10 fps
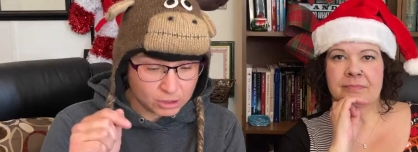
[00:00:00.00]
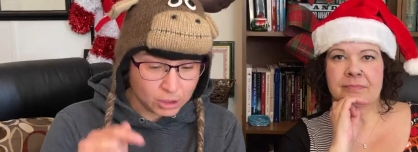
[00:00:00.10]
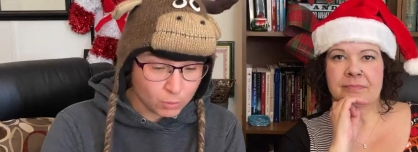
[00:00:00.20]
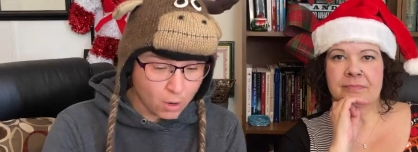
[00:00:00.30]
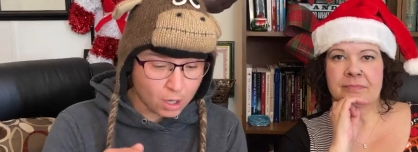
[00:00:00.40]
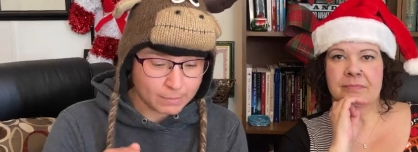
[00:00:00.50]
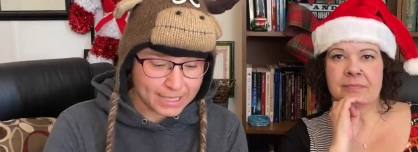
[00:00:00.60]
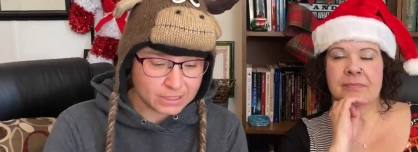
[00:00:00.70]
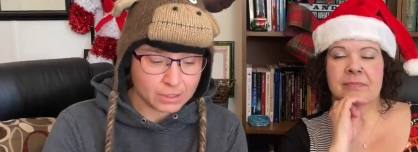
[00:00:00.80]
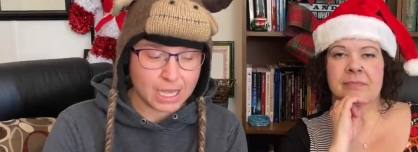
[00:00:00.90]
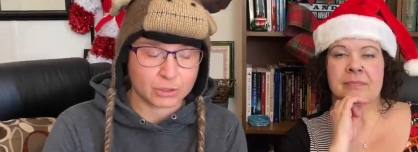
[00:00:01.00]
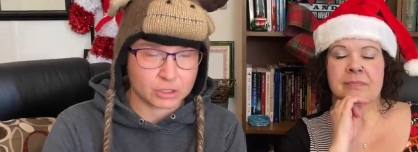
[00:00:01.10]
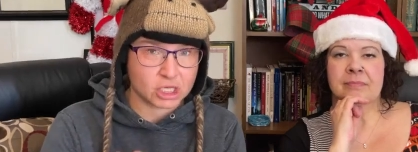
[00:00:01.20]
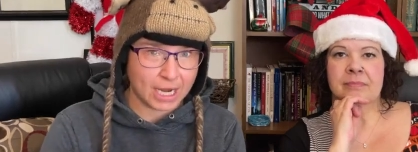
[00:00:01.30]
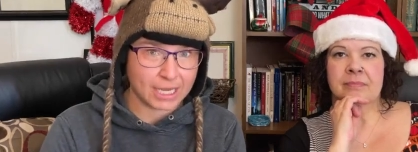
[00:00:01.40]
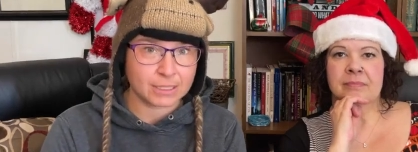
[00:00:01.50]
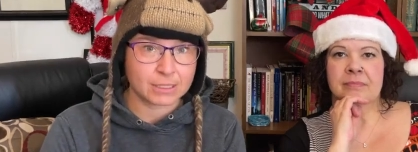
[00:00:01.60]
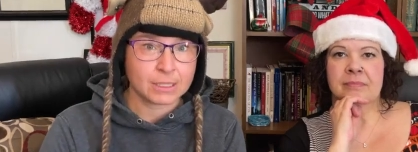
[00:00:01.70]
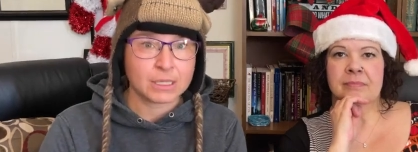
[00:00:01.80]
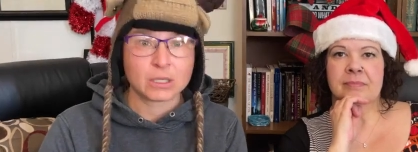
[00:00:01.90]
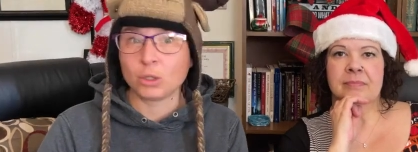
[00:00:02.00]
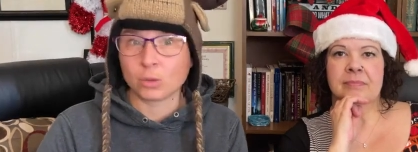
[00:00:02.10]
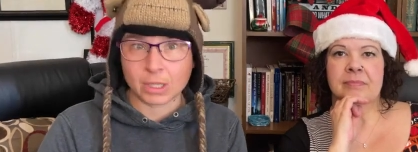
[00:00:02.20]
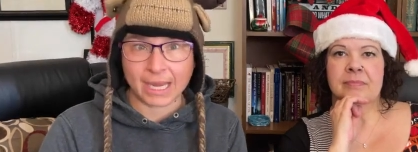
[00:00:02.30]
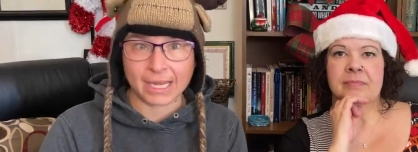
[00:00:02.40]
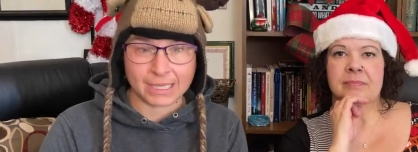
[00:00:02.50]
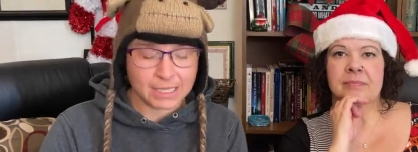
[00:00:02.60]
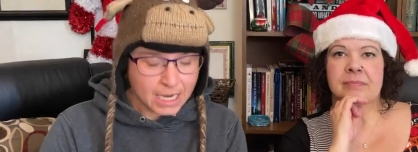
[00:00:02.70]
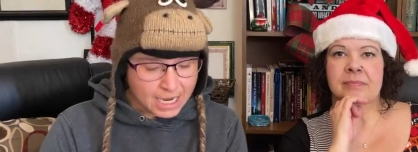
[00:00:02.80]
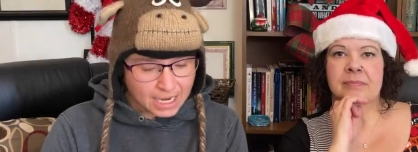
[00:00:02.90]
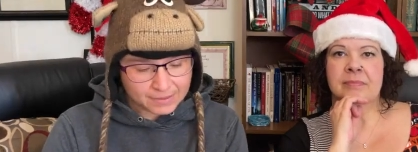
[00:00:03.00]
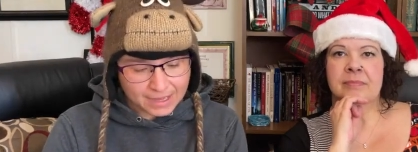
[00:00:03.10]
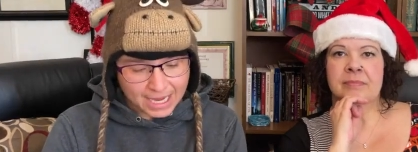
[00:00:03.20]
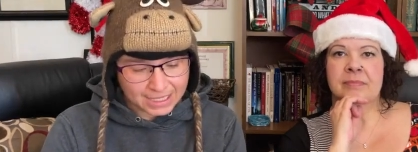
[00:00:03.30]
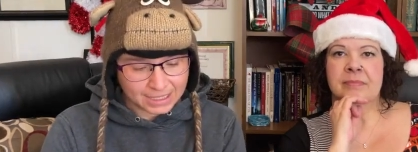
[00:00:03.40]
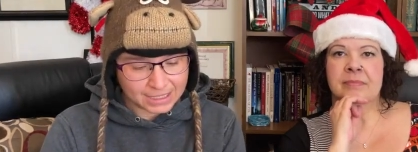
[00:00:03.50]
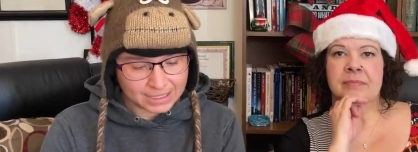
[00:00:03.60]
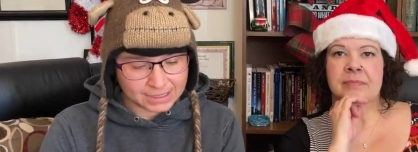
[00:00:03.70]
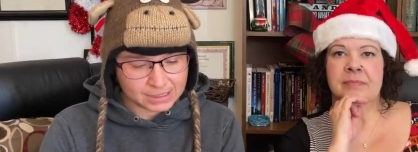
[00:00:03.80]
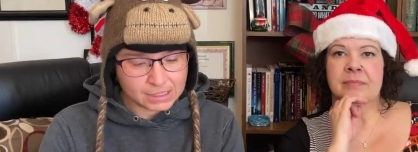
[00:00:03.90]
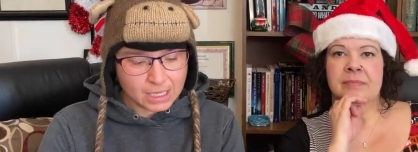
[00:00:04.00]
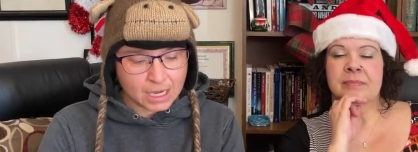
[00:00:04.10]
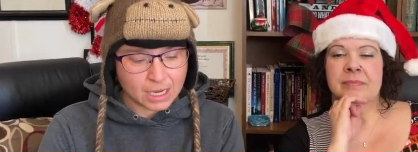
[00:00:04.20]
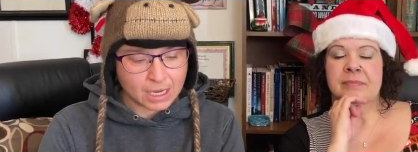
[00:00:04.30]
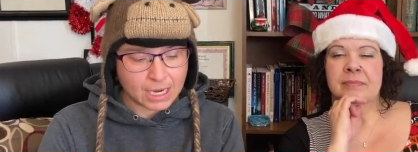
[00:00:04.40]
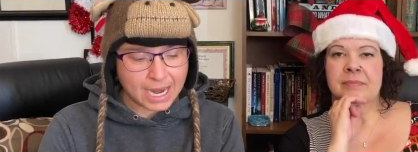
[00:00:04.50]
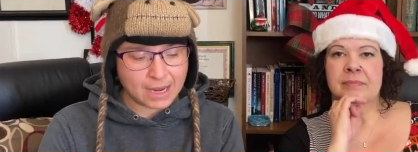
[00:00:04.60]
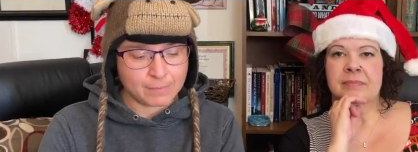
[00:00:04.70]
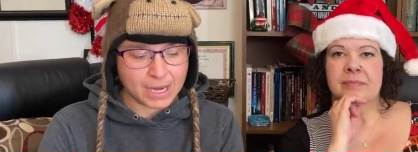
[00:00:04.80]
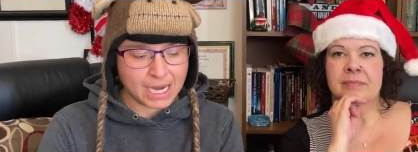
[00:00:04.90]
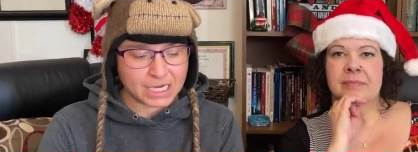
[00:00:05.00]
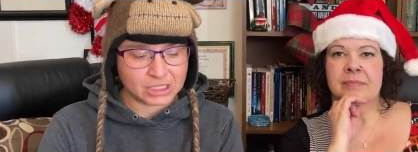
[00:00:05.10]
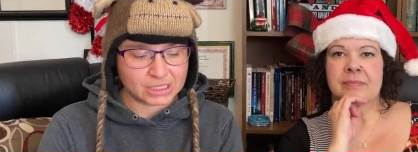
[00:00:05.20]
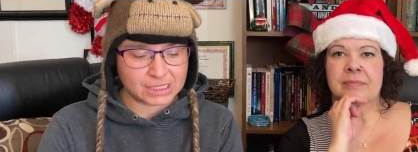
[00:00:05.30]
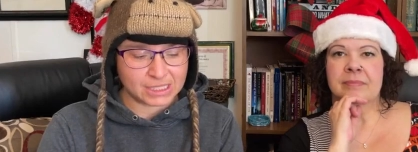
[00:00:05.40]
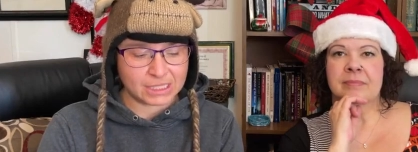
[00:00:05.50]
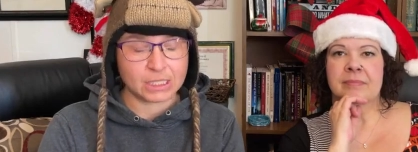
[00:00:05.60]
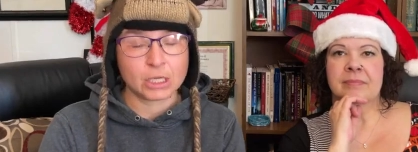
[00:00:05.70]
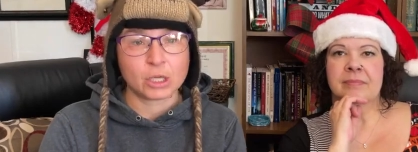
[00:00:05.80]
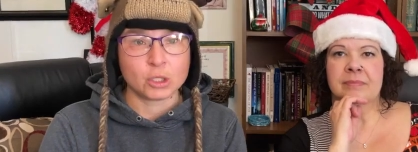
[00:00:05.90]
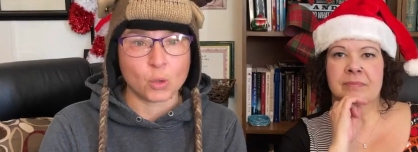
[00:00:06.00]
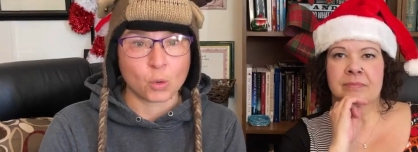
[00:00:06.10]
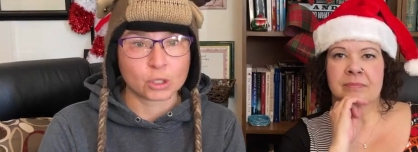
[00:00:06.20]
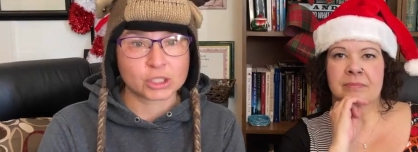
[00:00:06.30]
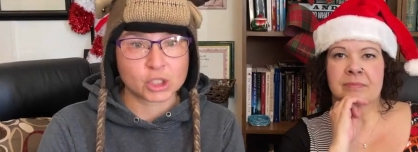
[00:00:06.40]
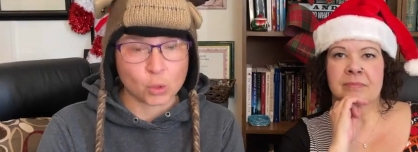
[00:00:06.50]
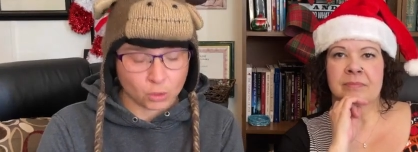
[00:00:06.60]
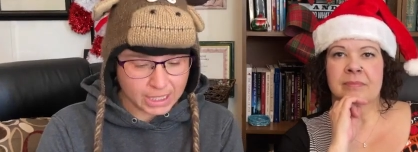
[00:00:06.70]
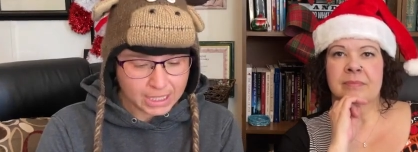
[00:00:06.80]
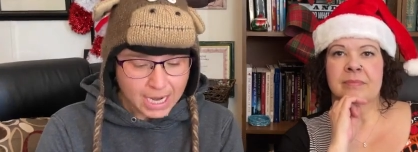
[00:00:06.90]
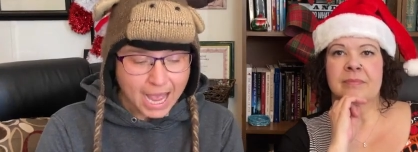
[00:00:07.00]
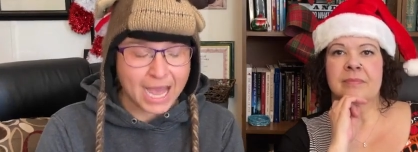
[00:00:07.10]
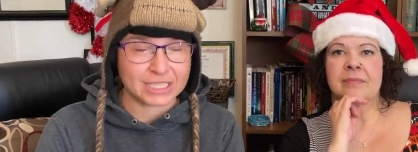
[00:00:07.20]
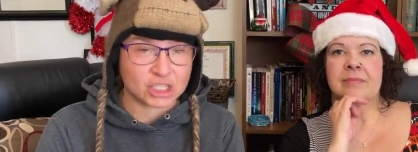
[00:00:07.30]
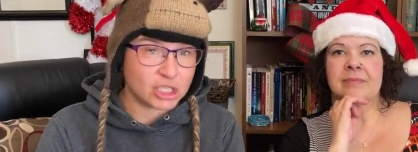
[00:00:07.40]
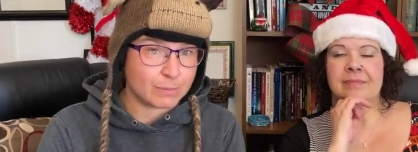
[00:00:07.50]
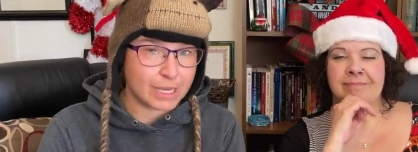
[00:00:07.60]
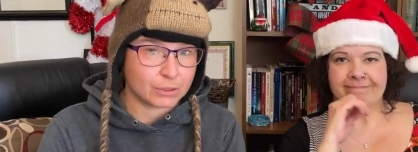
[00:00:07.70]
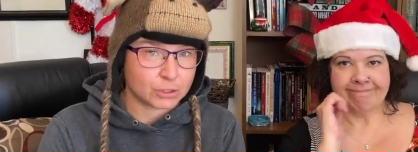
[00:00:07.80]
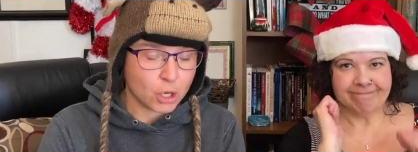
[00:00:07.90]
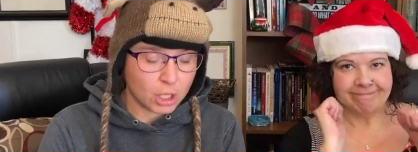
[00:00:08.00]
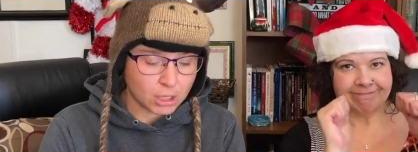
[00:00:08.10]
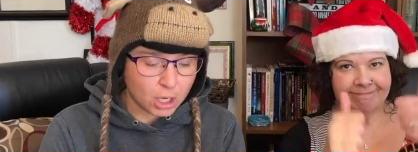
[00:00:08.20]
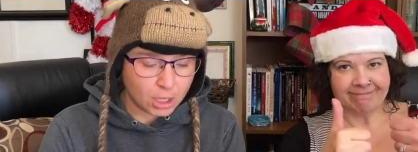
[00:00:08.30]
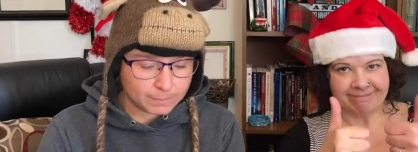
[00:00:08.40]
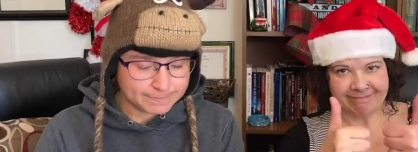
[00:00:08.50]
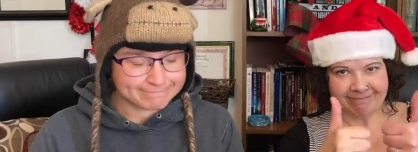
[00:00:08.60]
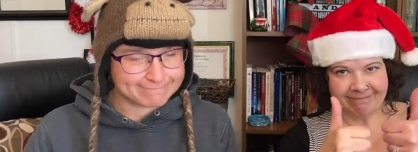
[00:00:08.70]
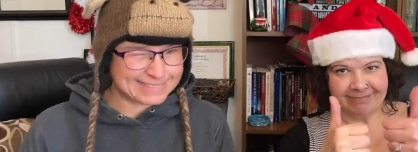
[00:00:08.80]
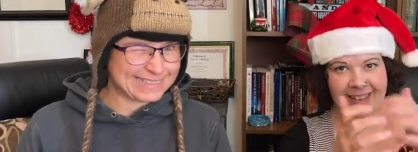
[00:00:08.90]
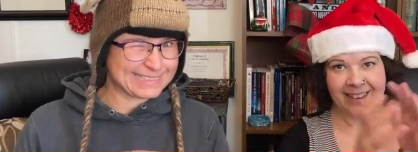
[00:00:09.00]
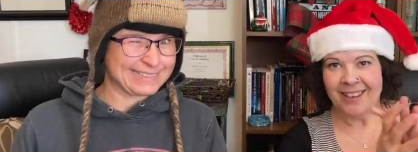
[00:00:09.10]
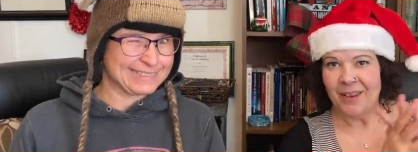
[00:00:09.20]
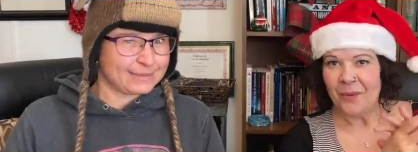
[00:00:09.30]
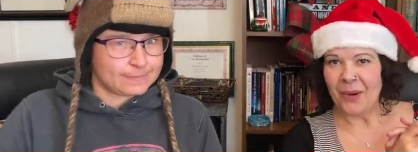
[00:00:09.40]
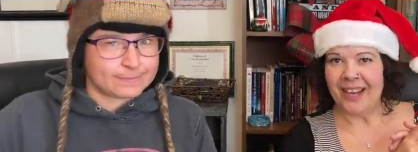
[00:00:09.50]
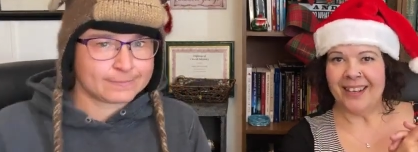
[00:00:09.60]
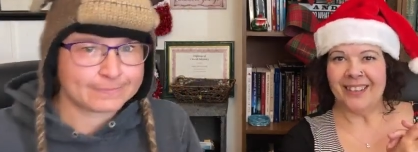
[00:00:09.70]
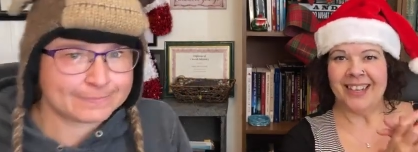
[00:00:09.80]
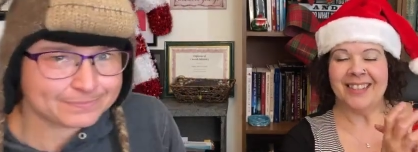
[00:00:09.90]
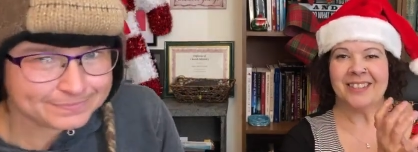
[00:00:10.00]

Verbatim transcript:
Speaker 1: to our Mental Health Check, you can, and that is mhcyourstory@gmail.com.
Speaker 2: Wow, I'll